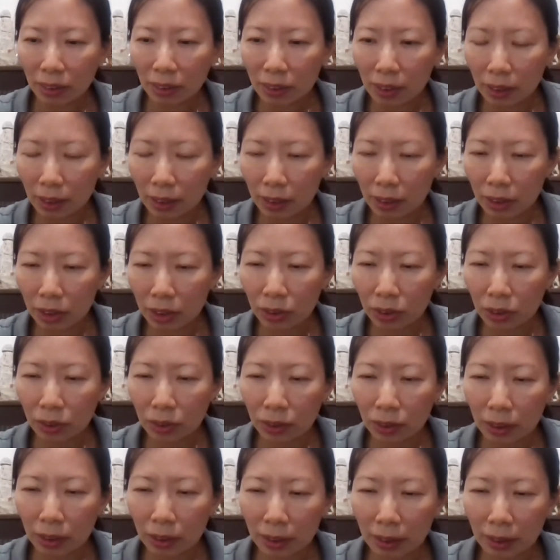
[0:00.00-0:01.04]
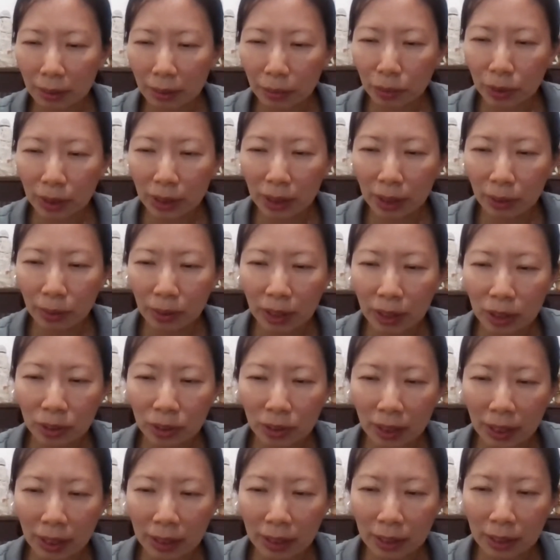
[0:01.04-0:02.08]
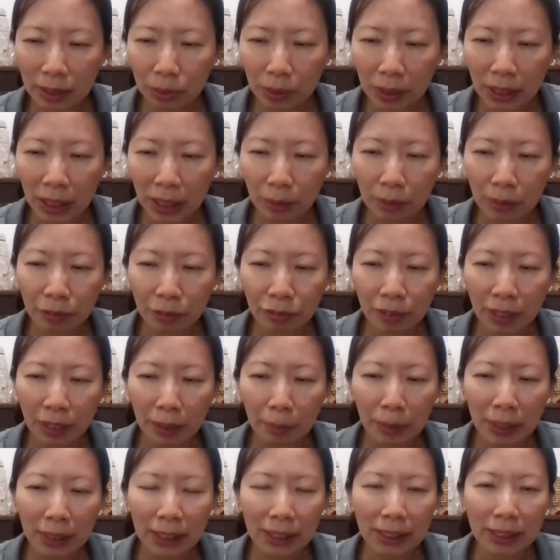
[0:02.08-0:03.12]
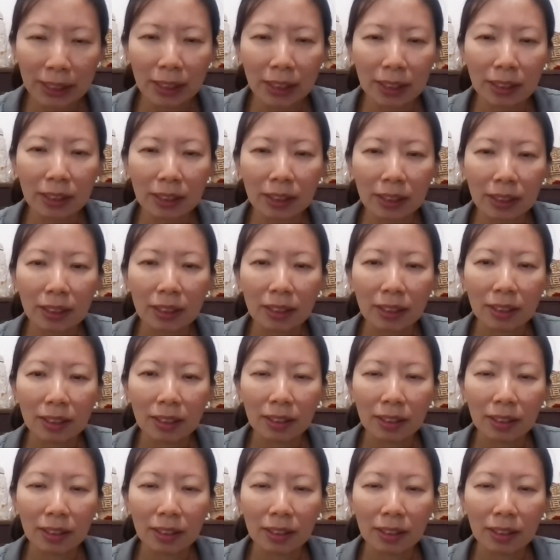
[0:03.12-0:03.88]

Okay. So uh, Winnie wants to ask, where can we find many snakes?